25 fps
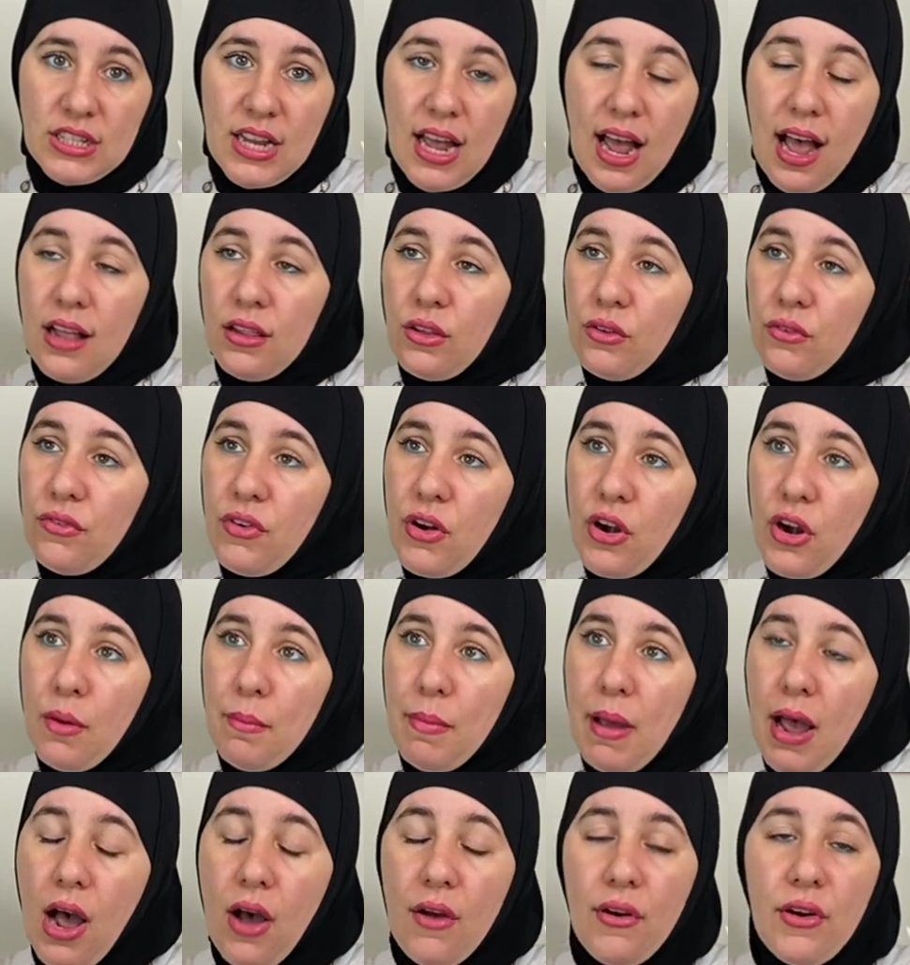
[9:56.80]
to aloe vera
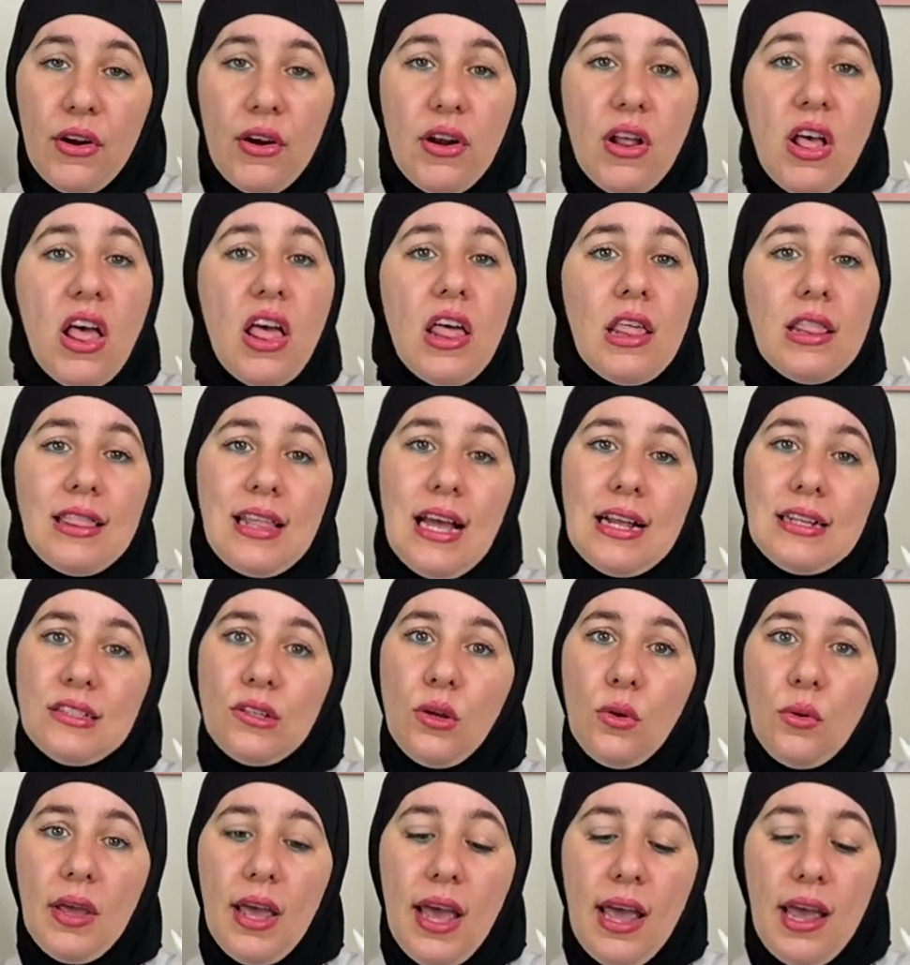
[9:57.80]
powder, that's
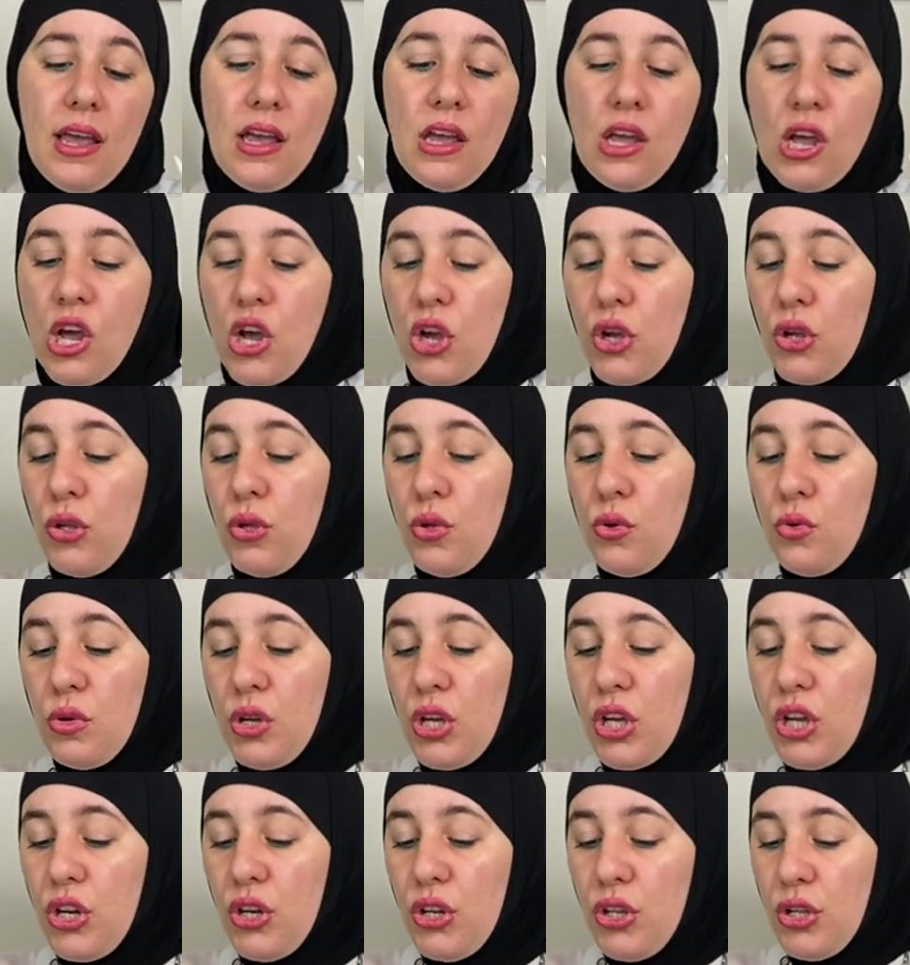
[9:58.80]
okay. You
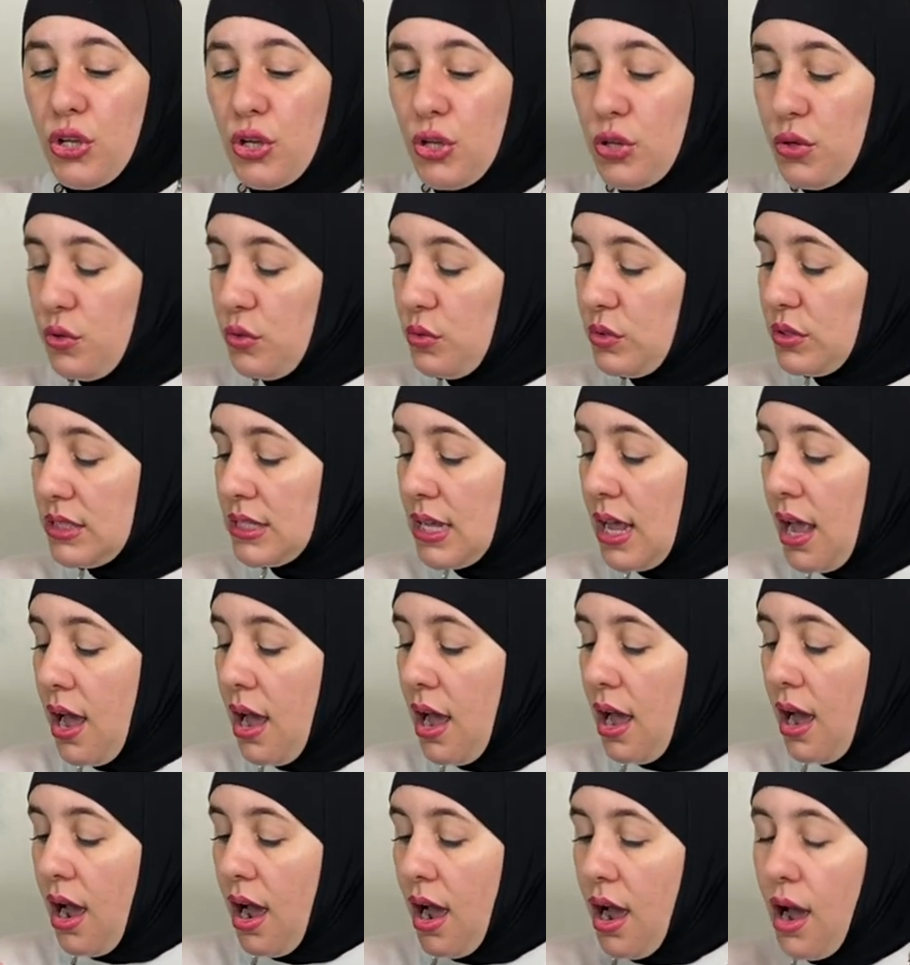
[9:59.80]
can use
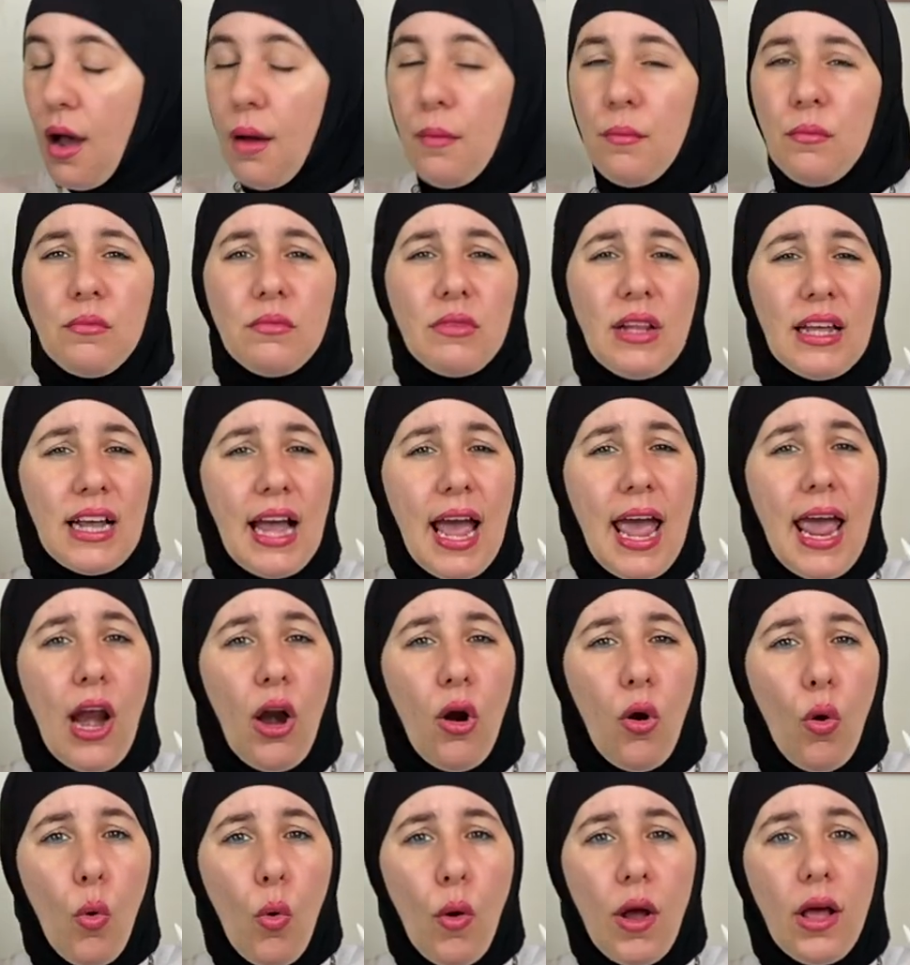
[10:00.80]
um, like a
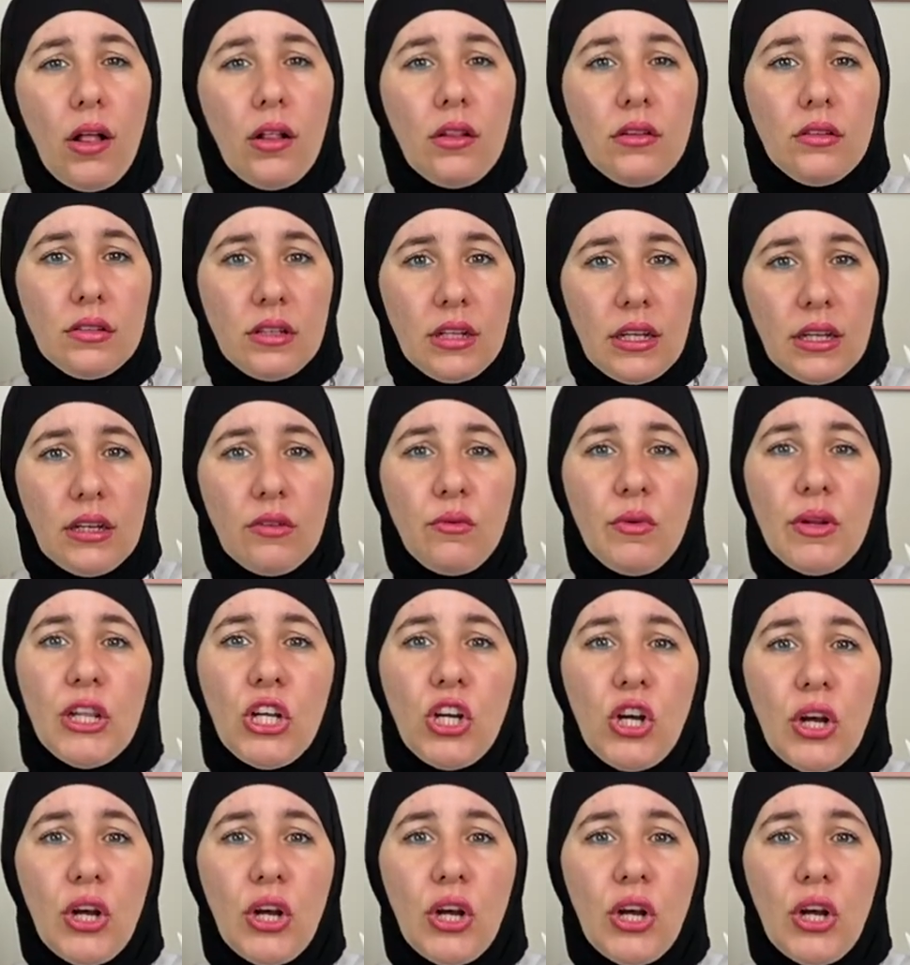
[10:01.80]
hair oil, really